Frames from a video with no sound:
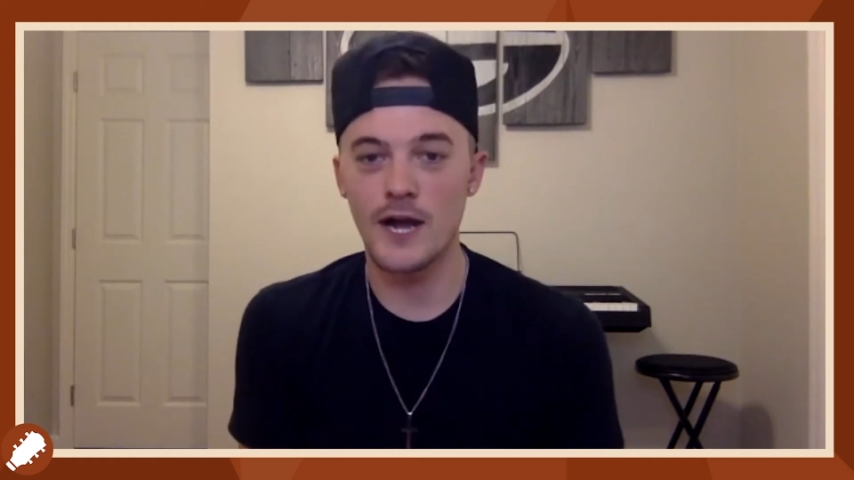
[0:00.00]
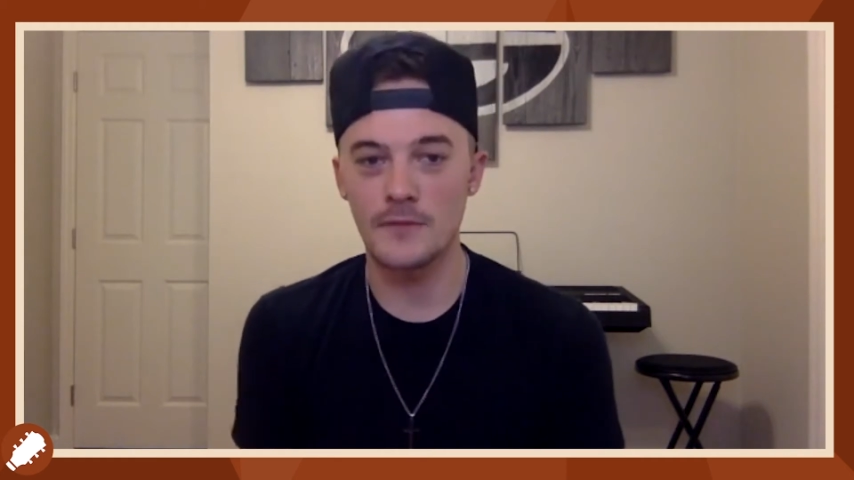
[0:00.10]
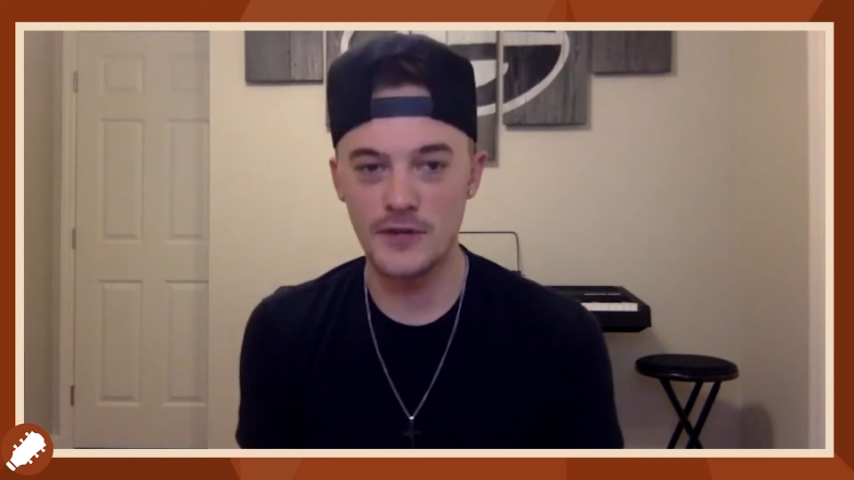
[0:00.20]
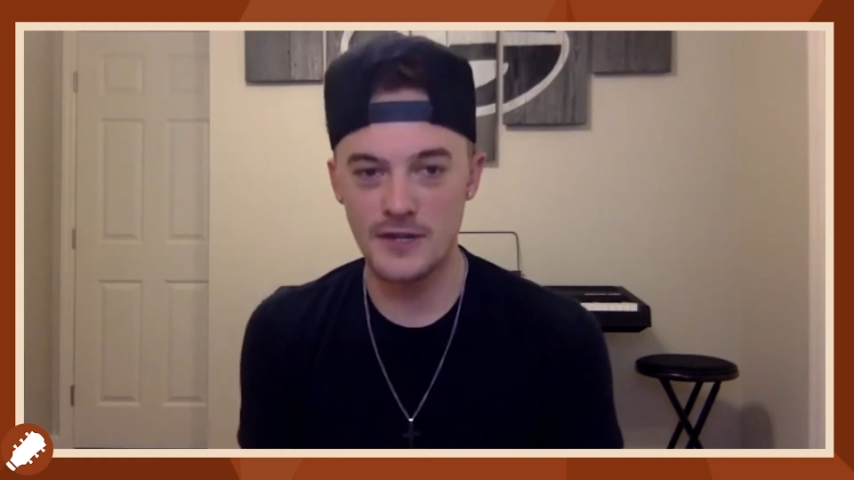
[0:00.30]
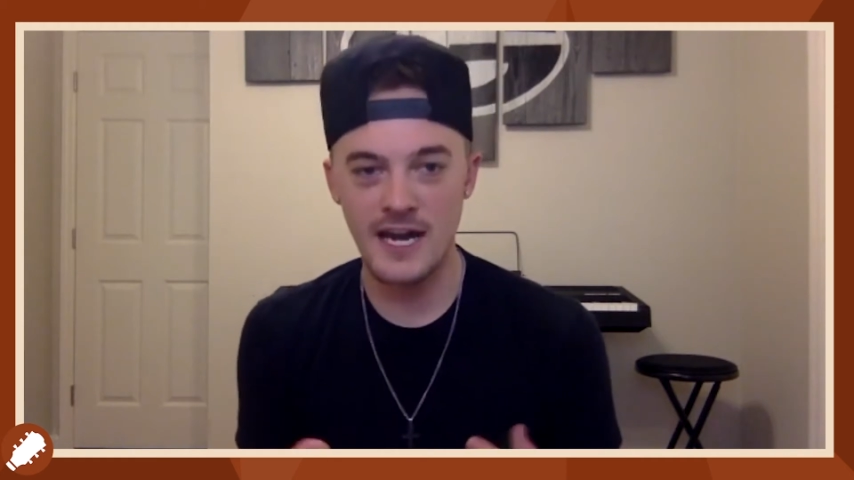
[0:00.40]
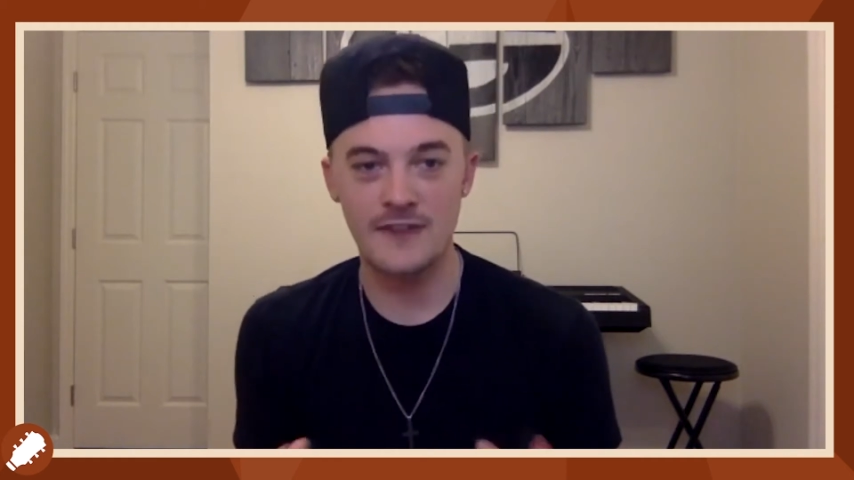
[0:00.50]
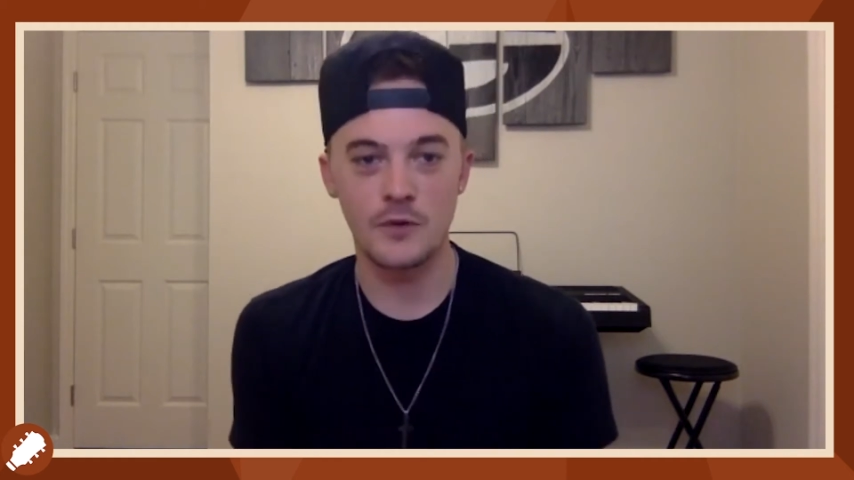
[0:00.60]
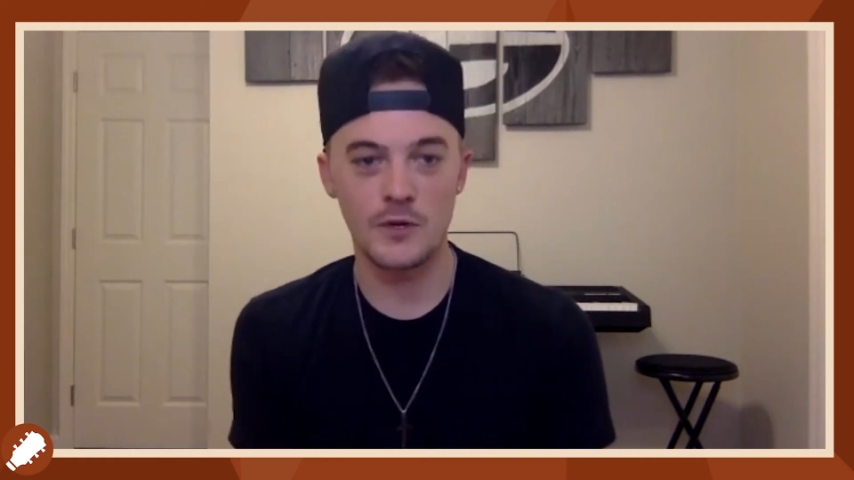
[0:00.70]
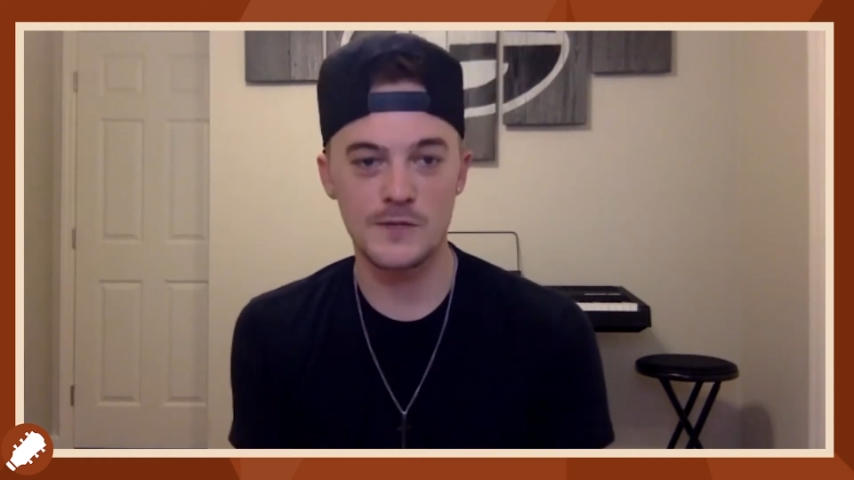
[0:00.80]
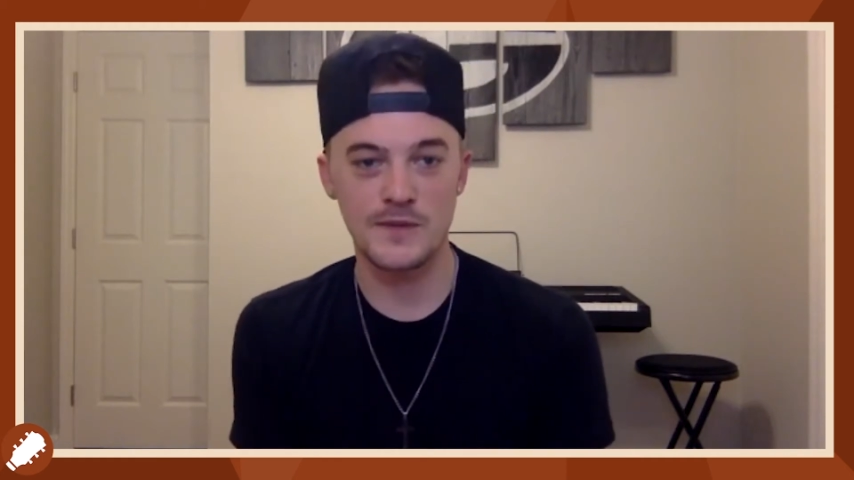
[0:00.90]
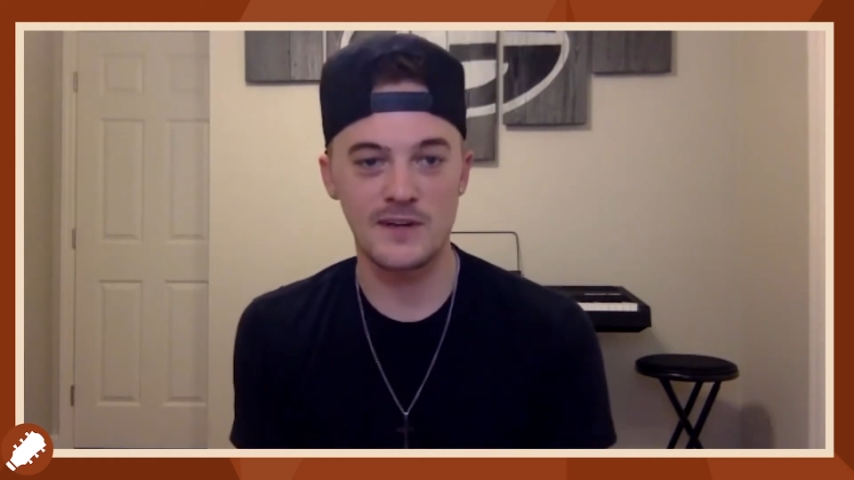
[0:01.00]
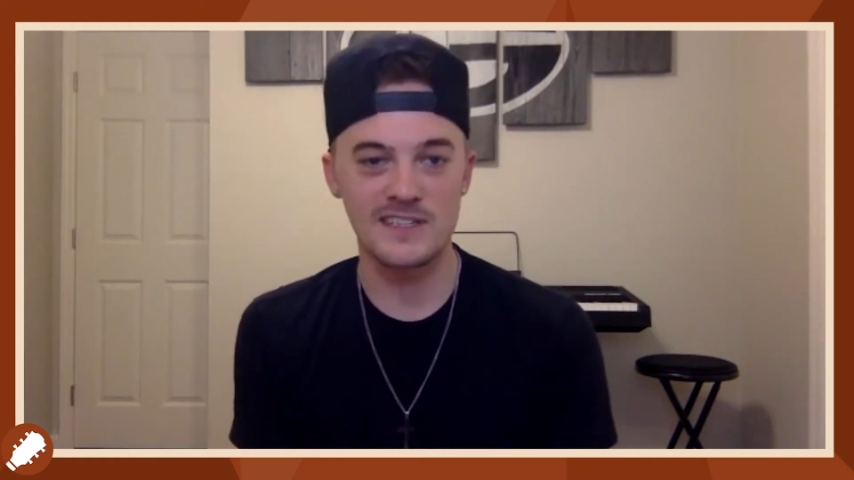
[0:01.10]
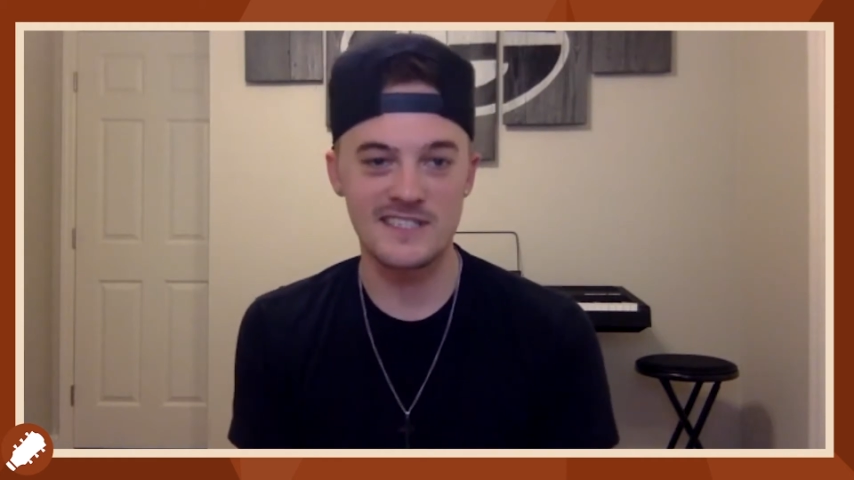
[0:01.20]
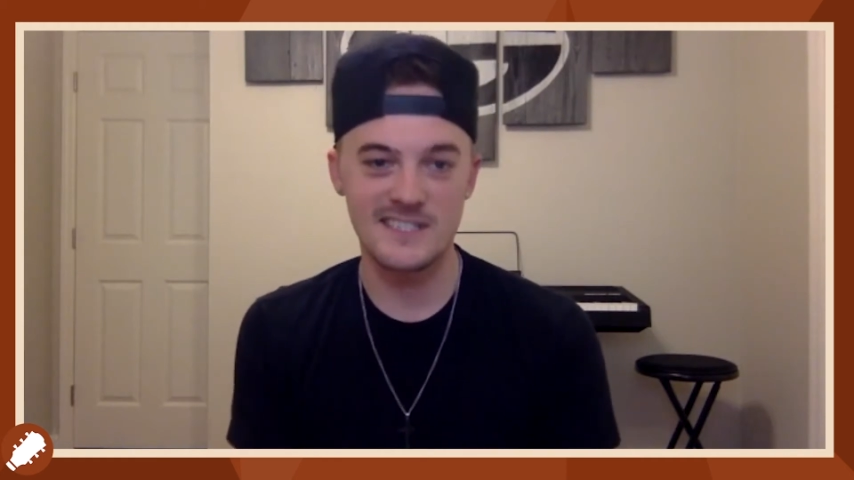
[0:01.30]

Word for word: I'm gonna have more experiences,